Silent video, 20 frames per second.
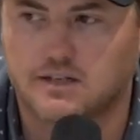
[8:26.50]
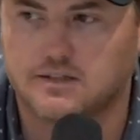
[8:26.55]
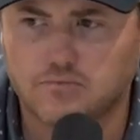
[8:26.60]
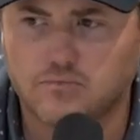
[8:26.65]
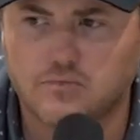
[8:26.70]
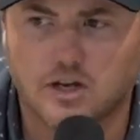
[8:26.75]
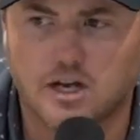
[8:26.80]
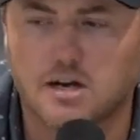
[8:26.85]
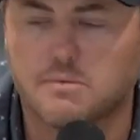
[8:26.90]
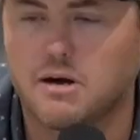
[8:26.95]

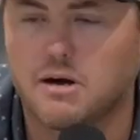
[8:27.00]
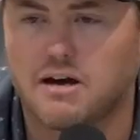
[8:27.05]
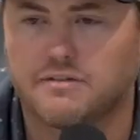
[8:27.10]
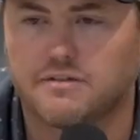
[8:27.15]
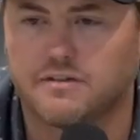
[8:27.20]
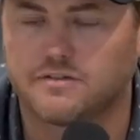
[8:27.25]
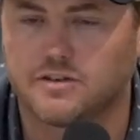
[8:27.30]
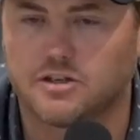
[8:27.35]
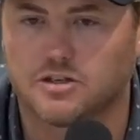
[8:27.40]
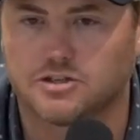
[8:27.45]
come off
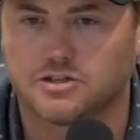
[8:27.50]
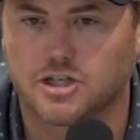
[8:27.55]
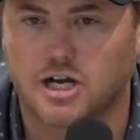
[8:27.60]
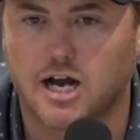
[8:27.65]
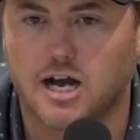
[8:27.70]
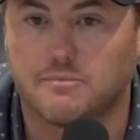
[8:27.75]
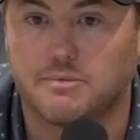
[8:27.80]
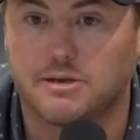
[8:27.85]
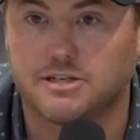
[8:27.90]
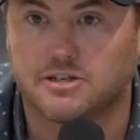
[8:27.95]
of your
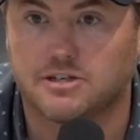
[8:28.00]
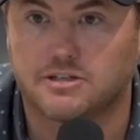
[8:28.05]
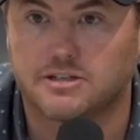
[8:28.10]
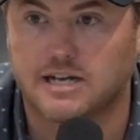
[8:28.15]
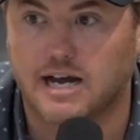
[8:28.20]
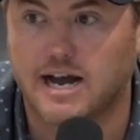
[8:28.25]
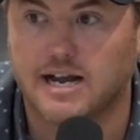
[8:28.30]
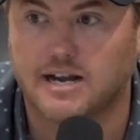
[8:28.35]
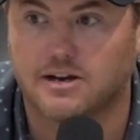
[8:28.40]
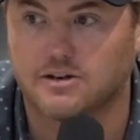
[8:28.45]
job and you're
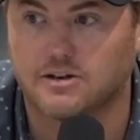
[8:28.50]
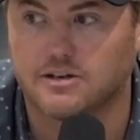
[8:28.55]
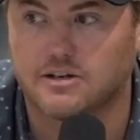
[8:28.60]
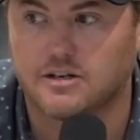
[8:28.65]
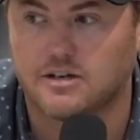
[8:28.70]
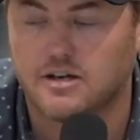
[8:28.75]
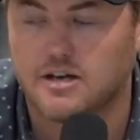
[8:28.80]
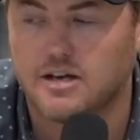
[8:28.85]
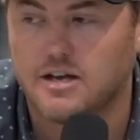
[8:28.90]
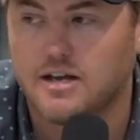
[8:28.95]
tired
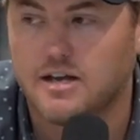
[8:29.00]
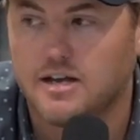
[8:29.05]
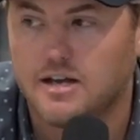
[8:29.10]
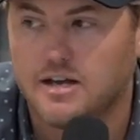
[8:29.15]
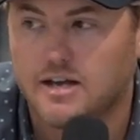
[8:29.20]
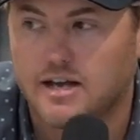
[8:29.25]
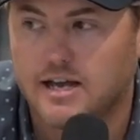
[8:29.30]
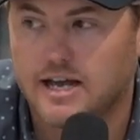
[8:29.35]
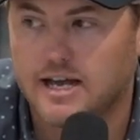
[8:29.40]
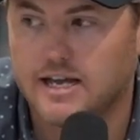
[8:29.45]

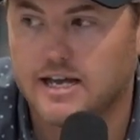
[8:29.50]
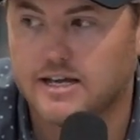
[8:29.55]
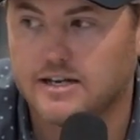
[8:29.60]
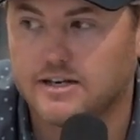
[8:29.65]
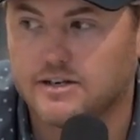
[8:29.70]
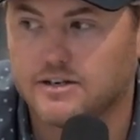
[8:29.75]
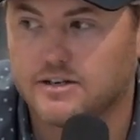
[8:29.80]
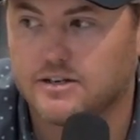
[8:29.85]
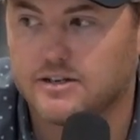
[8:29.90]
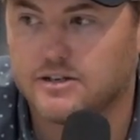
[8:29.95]

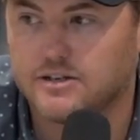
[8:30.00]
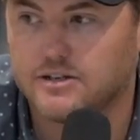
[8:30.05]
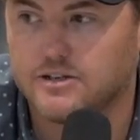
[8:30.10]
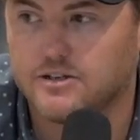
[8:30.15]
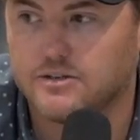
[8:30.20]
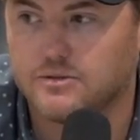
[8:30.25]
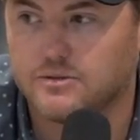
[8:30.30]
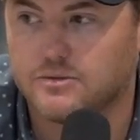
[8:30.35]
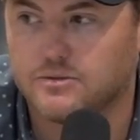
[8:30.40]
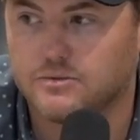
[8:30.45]
and
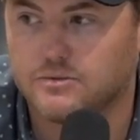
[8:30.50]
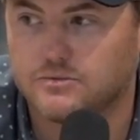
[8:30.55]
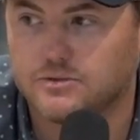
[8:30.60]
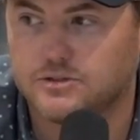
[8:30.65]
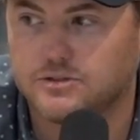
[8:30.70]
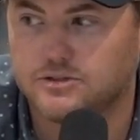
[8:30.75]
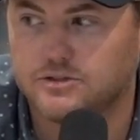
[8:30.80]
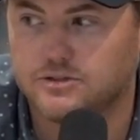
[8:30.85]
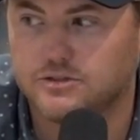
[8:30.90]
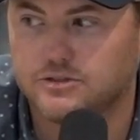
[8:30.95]
you
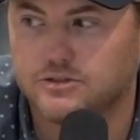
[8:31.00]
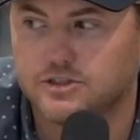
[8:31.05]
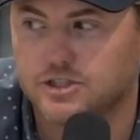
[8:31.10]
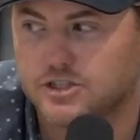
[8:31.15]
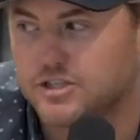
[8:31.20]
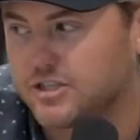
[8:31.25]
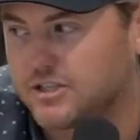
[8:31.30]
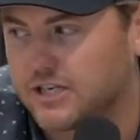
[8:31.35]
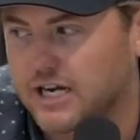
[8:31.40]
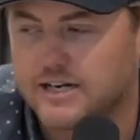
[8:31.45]
just
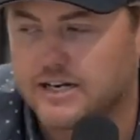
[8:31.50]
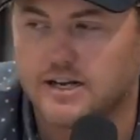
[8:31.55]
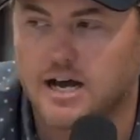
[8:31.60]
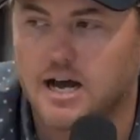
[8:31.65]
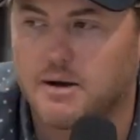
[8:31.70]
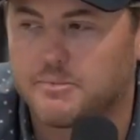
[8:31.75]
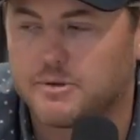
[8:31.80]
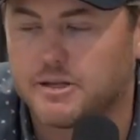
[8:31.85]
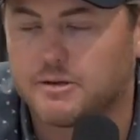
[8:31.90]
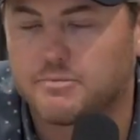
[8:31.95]
decide to
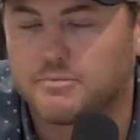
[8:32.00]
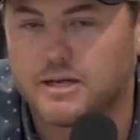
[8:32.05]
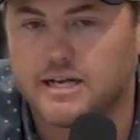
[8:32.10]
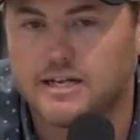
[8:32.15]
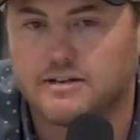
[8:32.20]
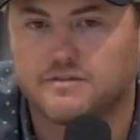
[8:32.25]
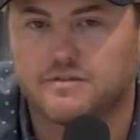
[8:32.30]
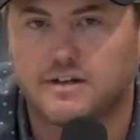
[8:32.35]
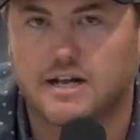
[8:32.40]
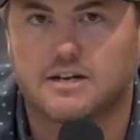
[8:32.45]
hop in the plane
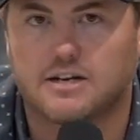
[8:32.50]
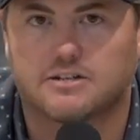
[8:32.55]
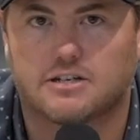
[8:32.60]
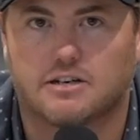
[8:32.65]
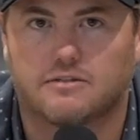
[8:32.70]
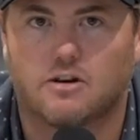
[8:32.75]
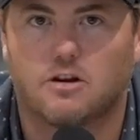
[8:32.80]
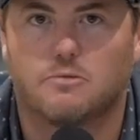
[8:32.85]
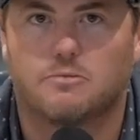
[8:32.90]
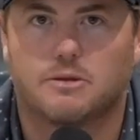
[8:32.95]
and fly yourself
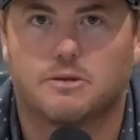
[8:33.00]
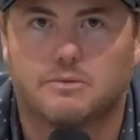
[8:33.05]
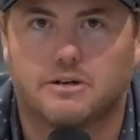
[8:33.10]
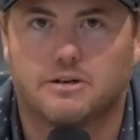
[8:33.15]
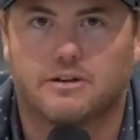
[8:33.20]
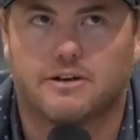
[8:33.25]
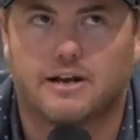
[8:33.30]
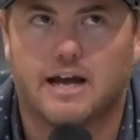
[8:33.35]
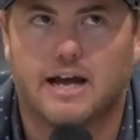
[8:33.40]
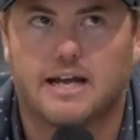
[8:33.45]
home in the middle of
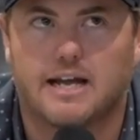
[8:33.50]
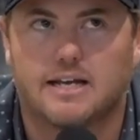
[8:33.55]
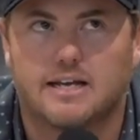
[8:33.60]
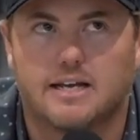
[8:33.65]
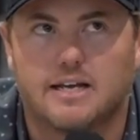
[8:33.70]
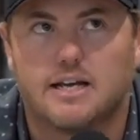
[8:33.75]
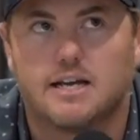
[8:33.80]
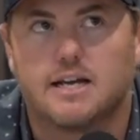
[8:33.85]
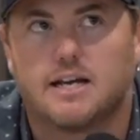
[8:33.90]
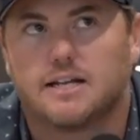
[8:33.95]
the night,
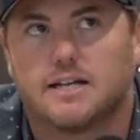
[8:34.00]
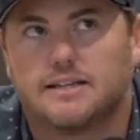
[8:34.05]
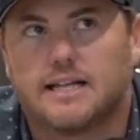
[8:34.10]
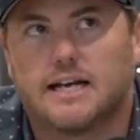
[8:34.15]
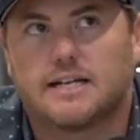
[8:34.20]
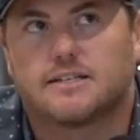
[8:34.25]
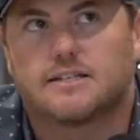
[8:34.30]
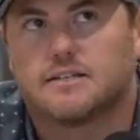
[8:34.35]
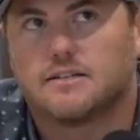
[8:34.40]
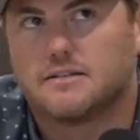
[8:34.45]
that's...